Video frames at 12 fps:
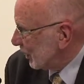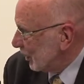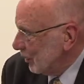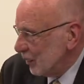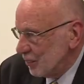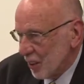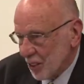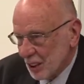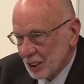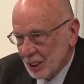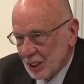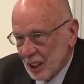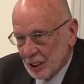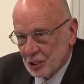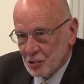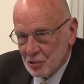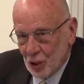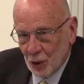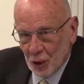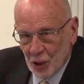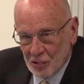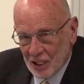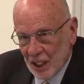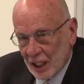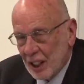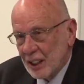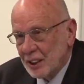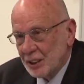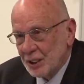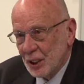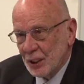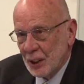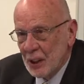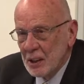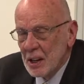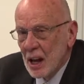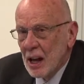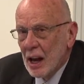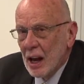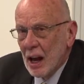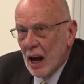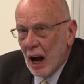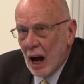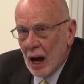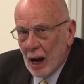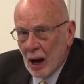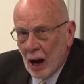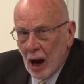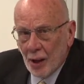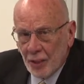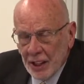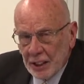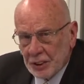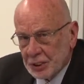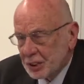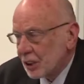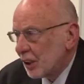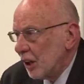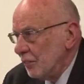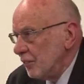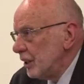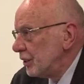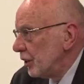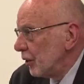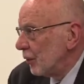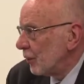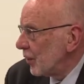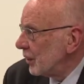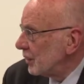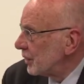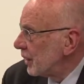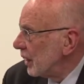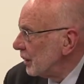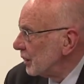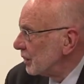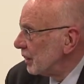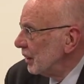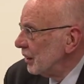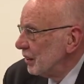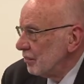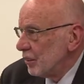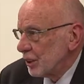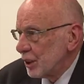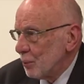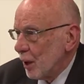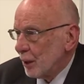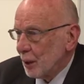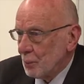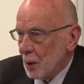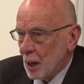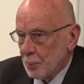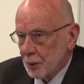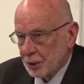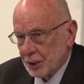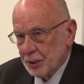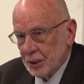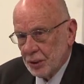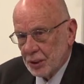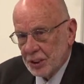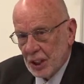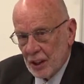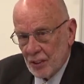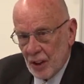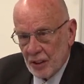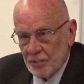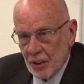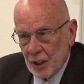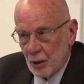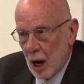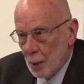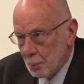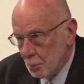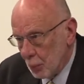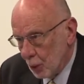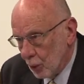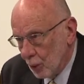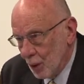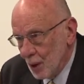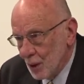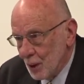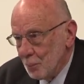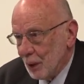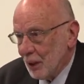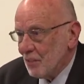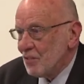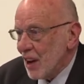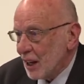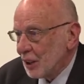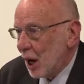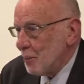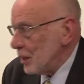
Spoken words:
School for this extraordinary occasion. I think it's conventional these days for someone in my position to say they feel humble, but in fact I'm